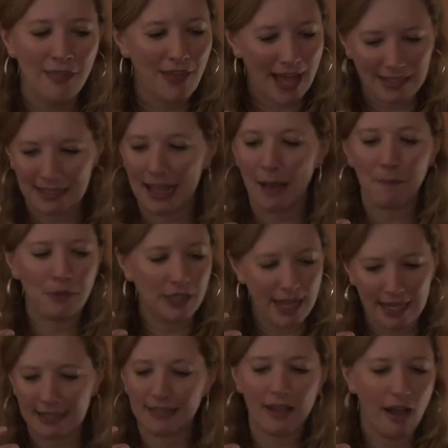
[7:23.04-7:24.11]
That's that
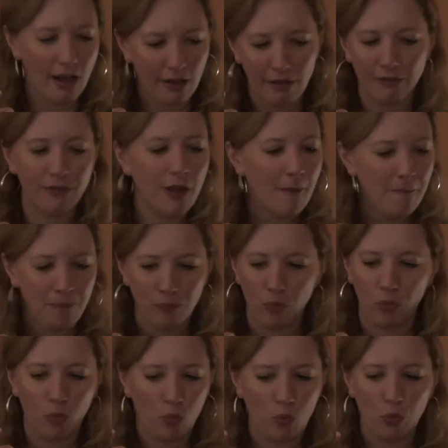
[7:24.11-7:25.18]
place of,
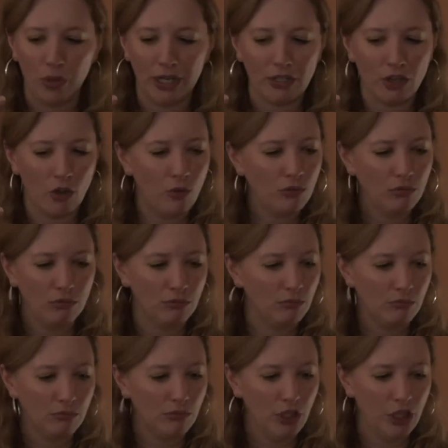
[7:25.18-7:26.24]
we don't,
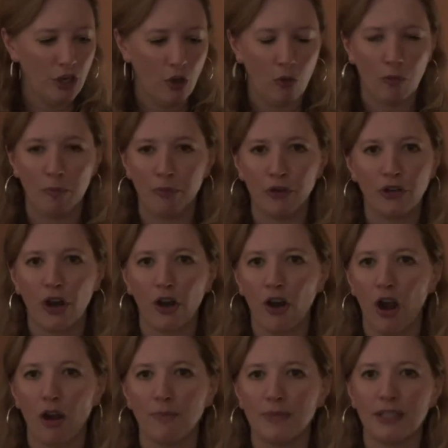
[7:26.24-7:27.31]
you know, put
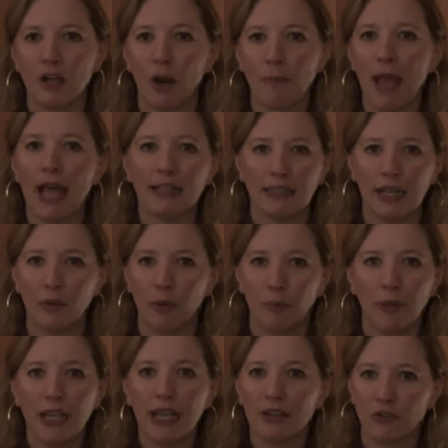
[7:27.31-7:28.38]
our arms in our pant leg
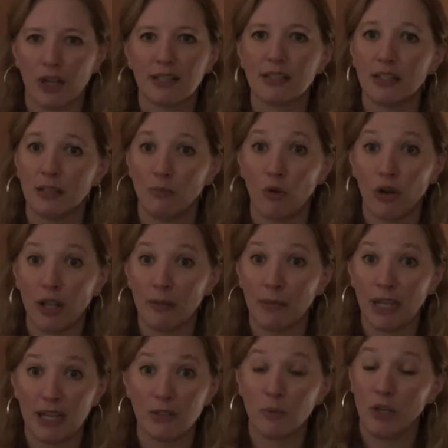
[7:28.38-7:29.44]
when we get dressed in the morning
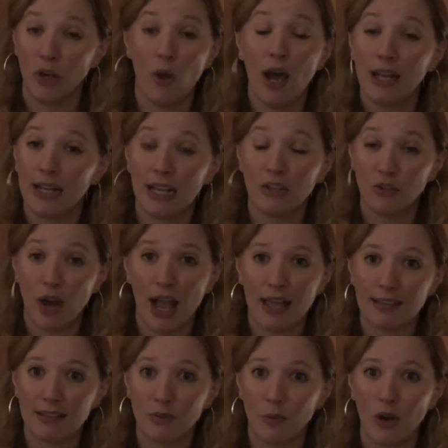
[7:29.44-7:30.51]
because we know how to get
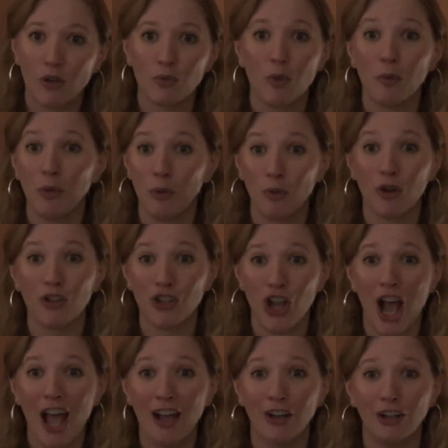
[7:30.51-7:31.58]
dressed. Whereas when we were a
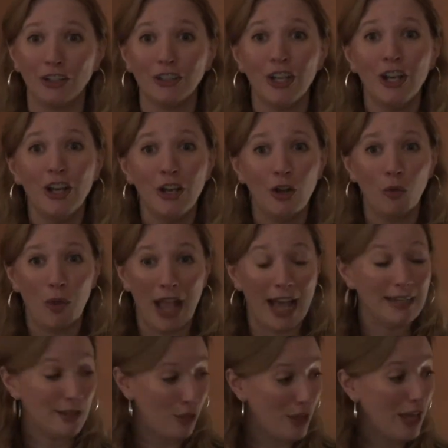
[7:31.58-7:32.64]
child, we
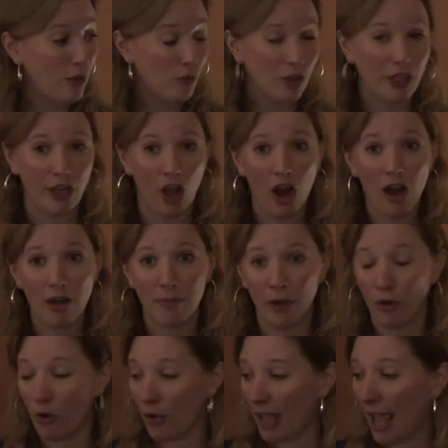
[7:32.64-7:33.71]
had to think really hard
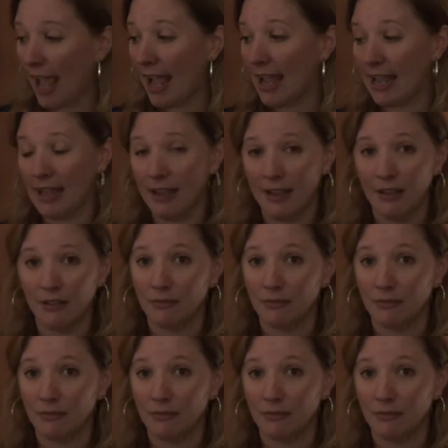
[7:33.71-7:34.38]
about, okay,